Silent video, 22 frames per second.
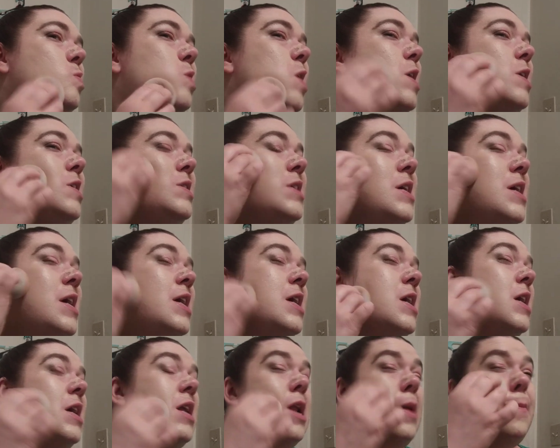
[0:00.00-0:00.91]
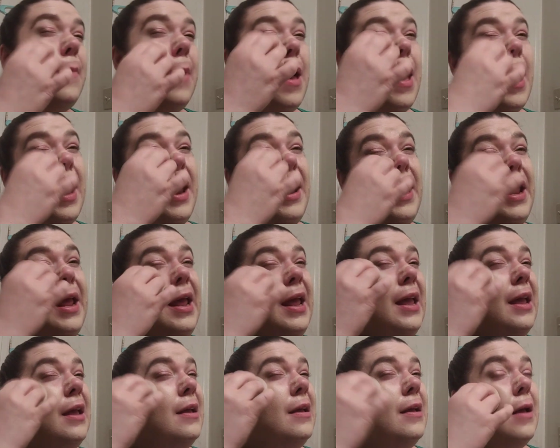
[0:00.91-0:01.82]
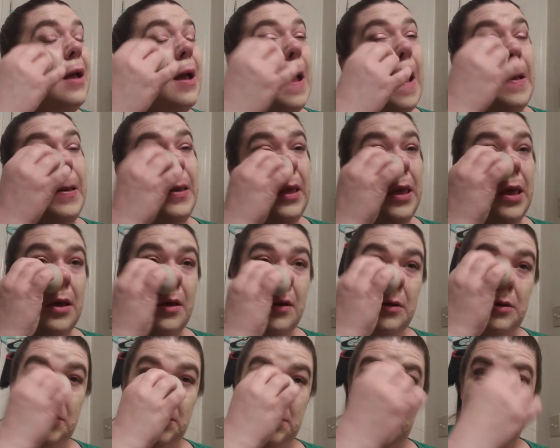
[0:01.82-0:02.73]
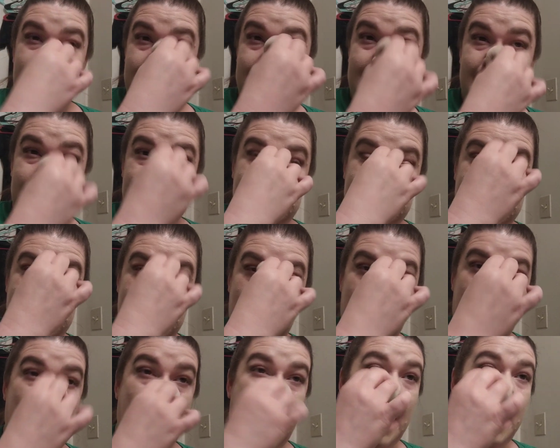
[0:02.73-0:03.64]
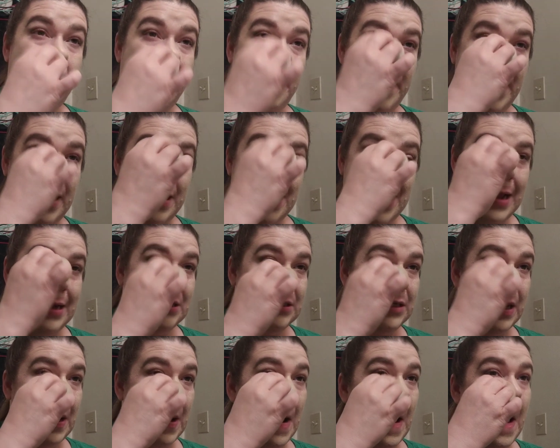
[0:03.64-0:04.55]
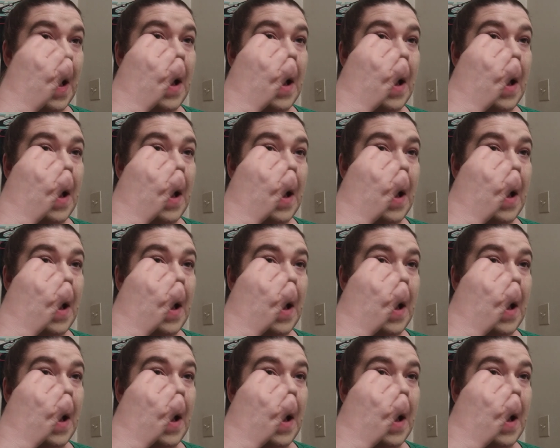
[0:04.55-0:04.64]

Has anybody used this foundation?